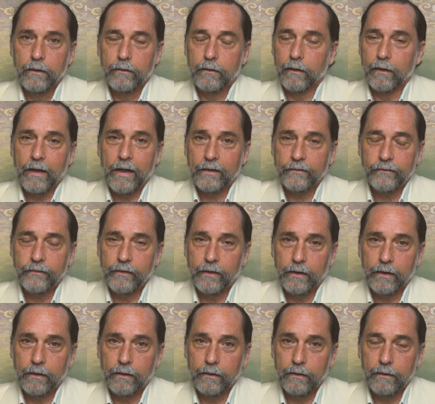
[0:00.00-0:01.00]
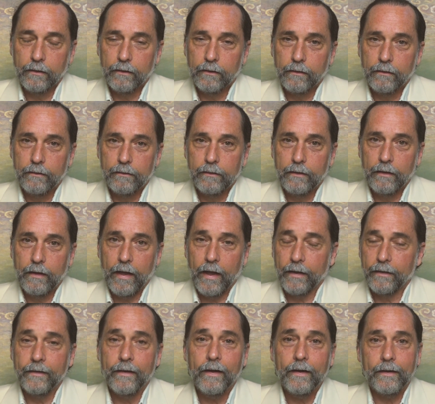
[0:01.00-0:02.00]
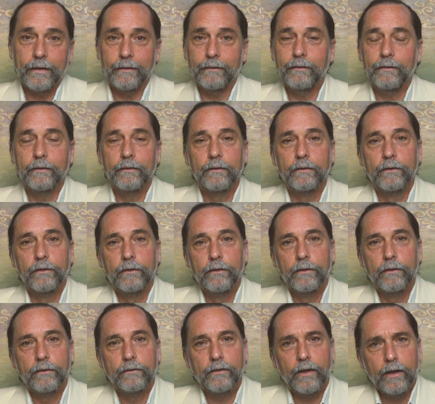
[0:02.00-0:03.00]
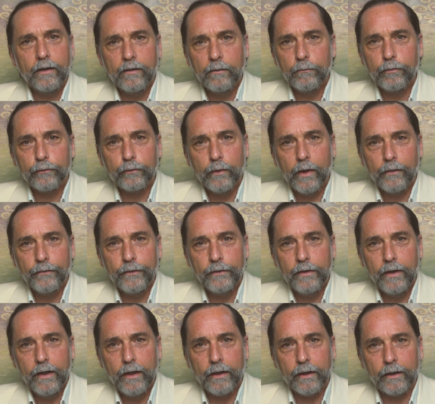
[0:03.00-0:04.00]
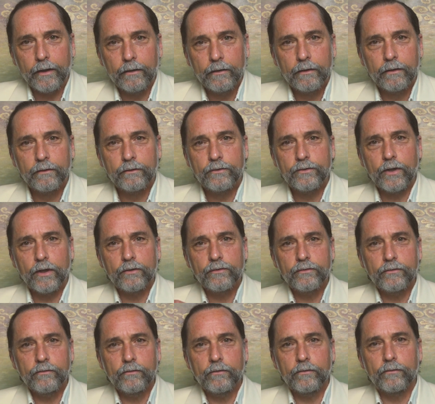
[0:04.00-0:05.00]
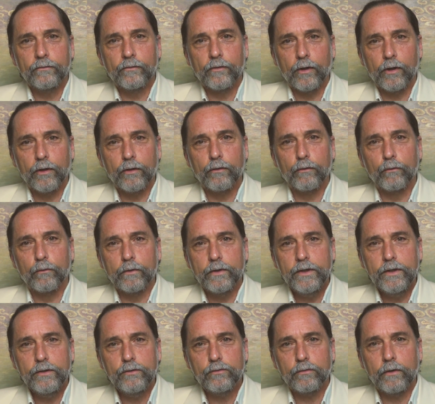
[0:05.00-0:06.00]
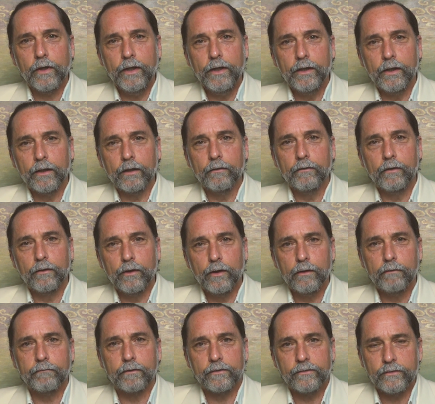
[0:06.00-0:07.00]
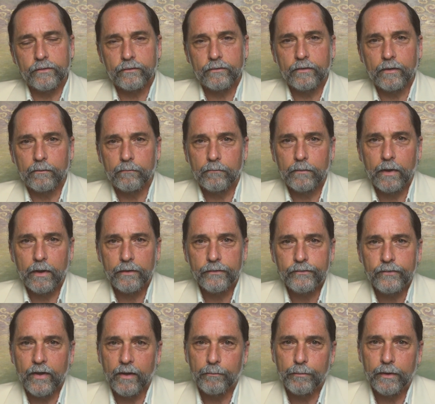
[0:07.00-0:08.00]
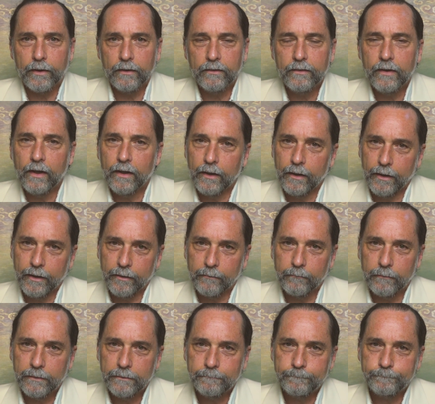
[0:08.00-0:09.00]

the last thing at night, take them throughout the day. Just start retraining the nervous system a step at a time.